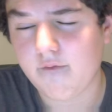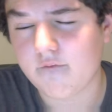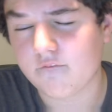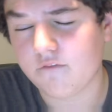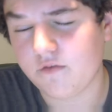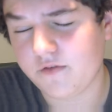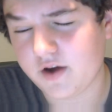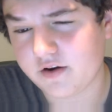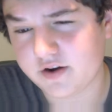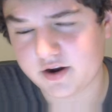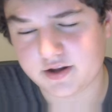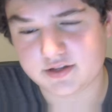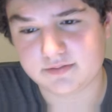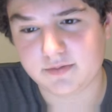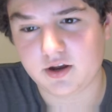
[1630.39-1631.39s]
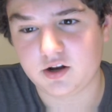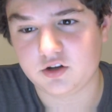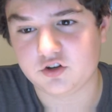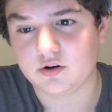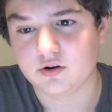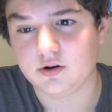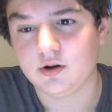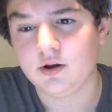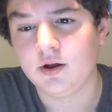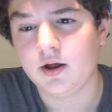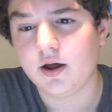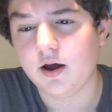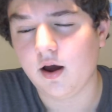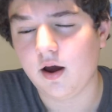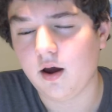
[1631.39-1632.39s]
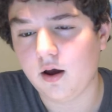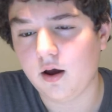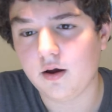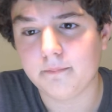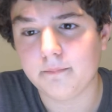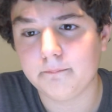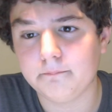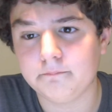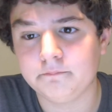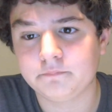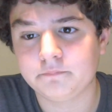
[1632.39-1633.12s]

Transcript: Very nice manager. Yeah,